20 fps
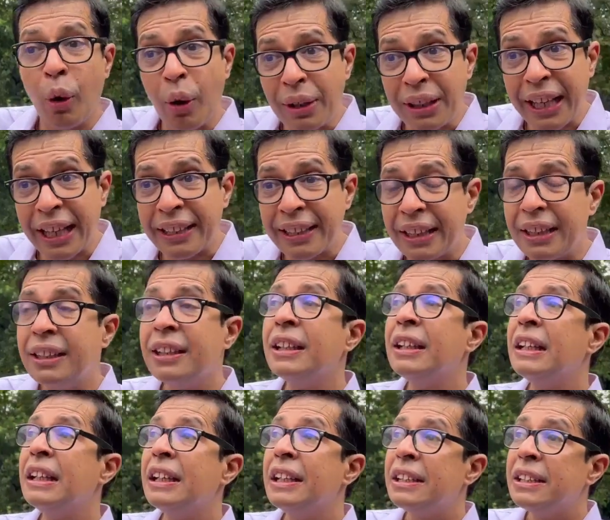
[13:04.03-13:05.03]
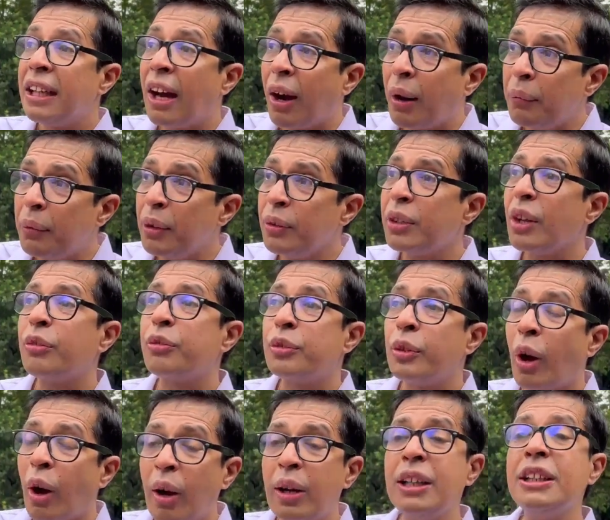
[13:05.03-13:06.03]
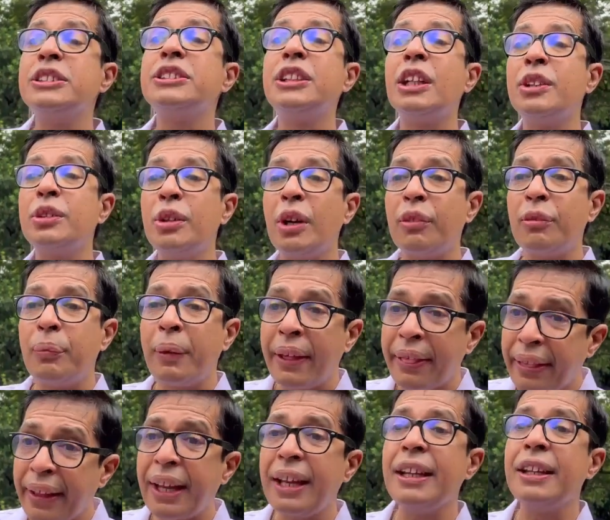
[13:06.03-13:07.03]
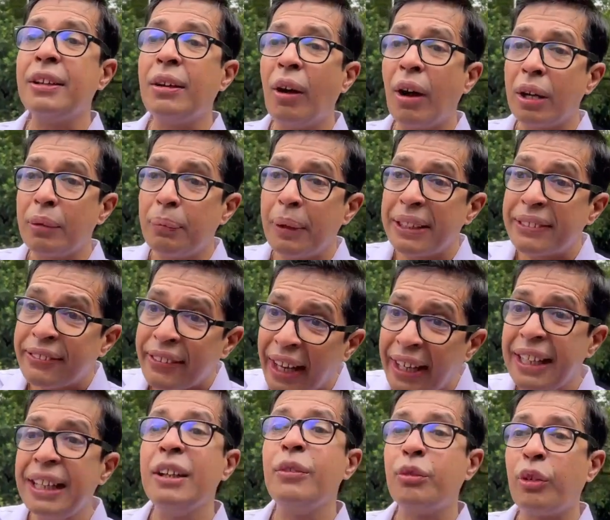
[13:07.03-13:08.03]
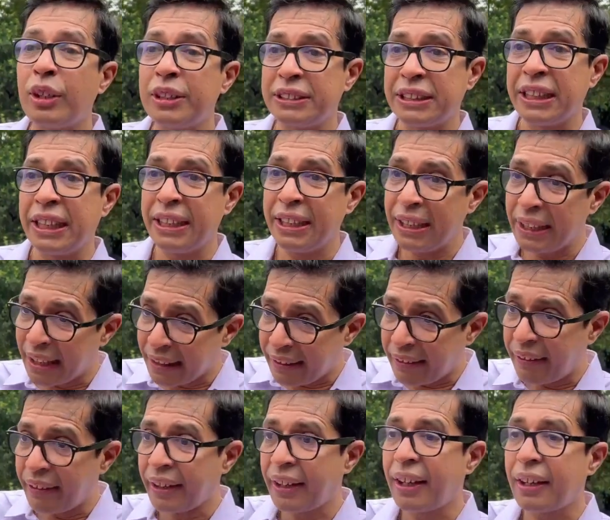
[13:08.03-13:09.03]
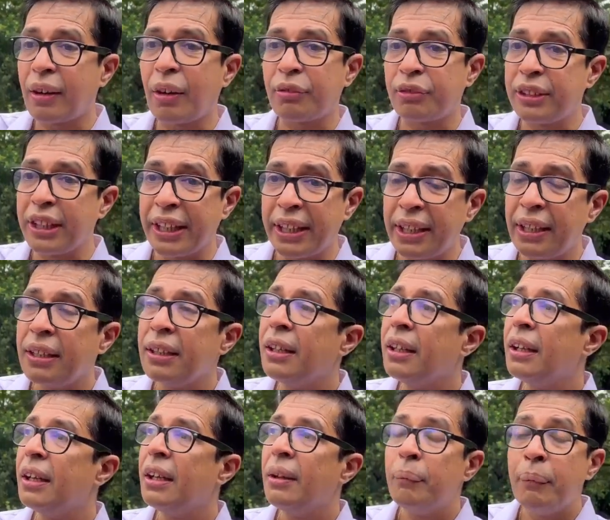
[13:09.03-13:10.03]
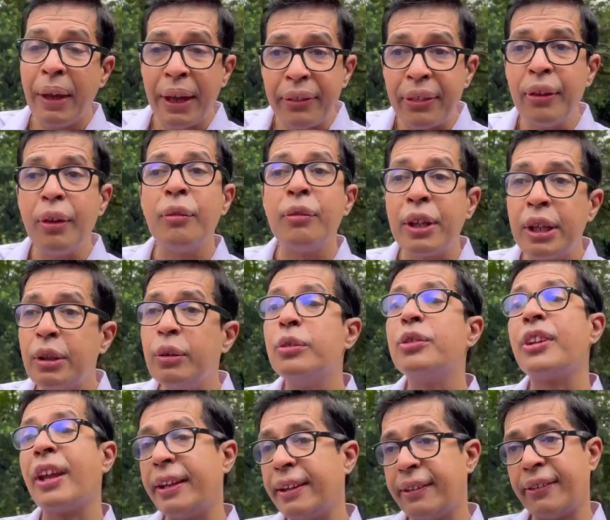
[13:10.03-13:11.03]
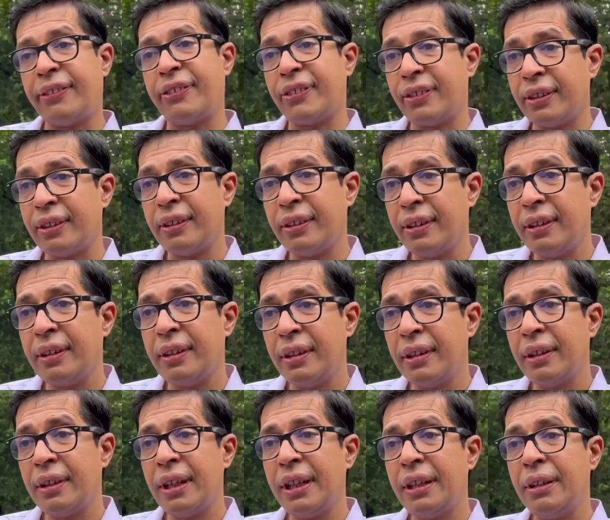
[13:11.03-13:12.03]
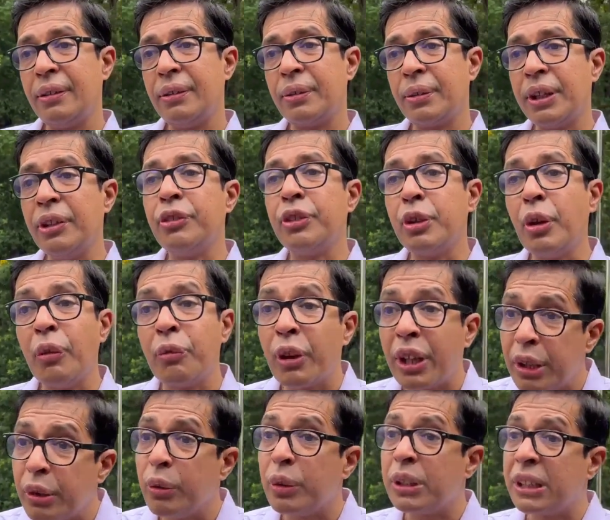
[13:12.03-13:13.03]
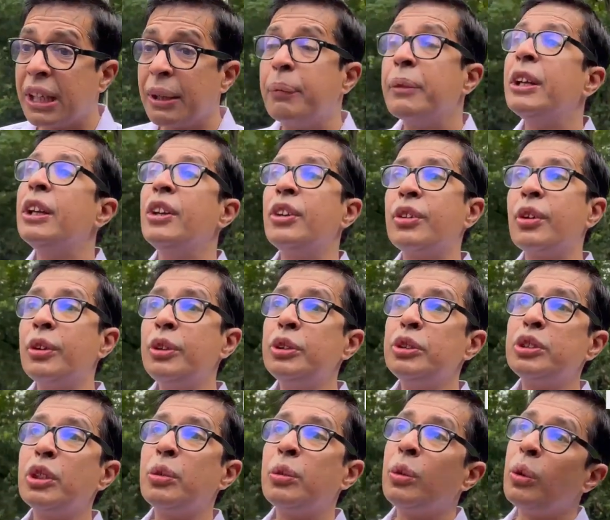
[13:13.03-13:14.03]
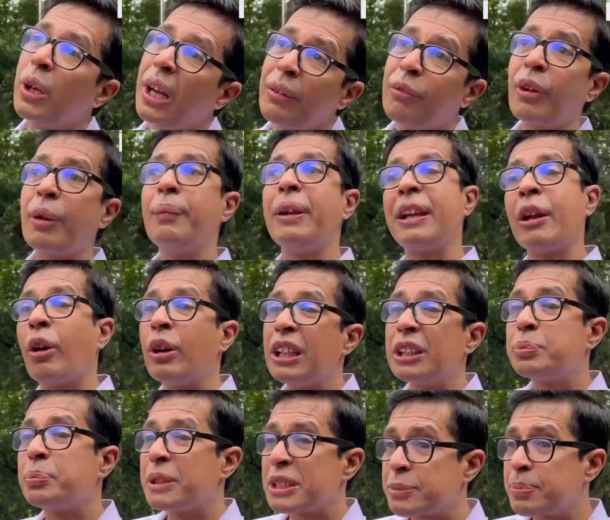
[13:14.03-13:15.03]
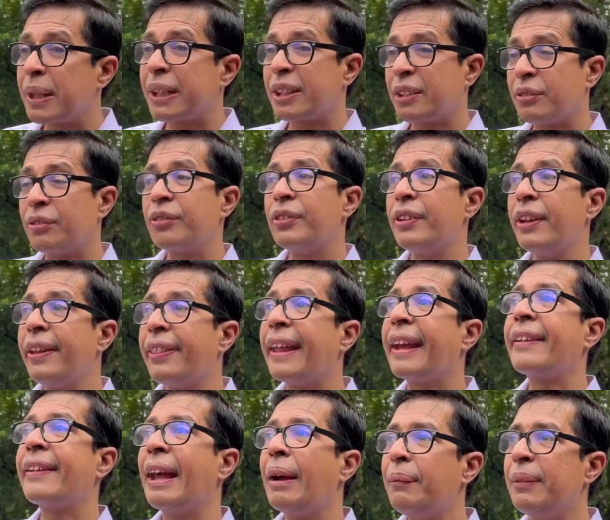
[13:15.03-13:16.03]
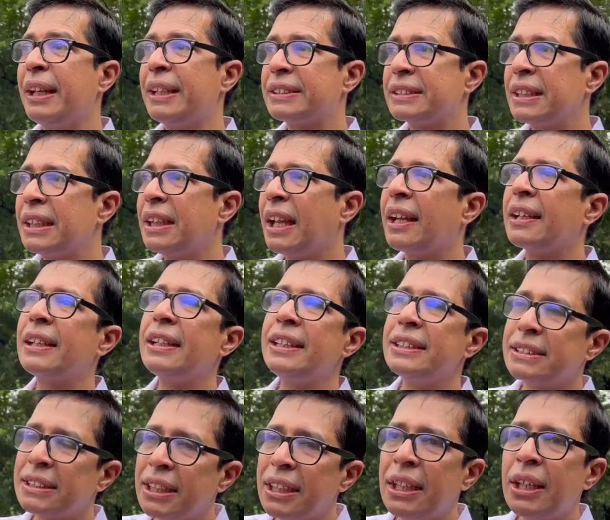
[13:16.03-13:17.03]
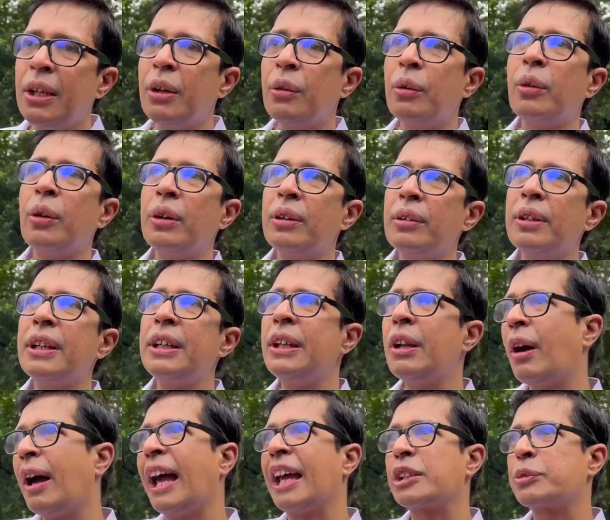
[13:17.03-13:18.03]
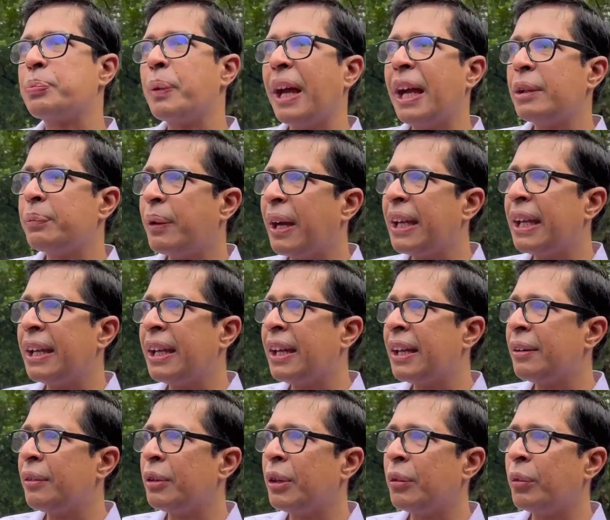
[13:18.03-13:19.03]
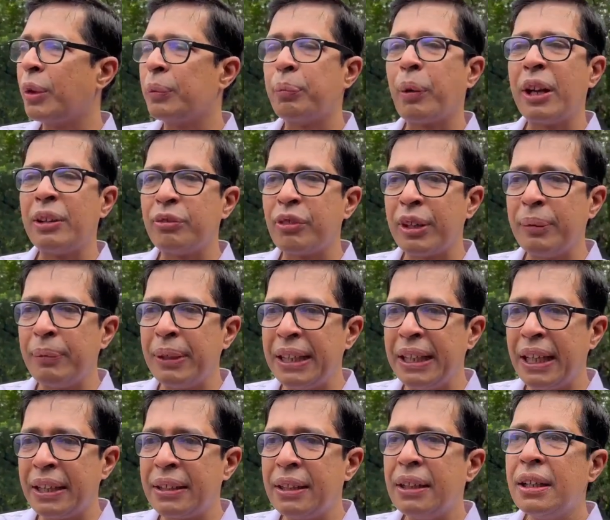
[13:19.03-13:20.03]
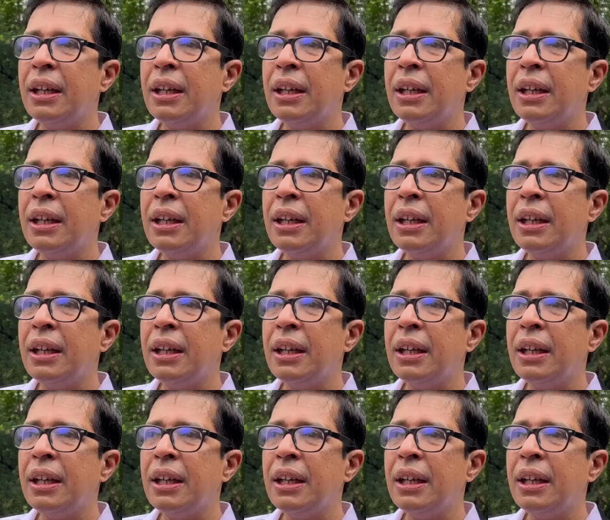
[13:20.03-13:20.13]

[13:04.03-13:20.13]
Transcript: don't get it, the amount of knowledge that you have basically got by studying for JEE, that rigor of JEE, makes you a very good scientist. Right? It gives you a very good grip. So you should look at from a knowledge perspective. This examination, at least, uh, you know, aspired by uh, uh 1.5 million,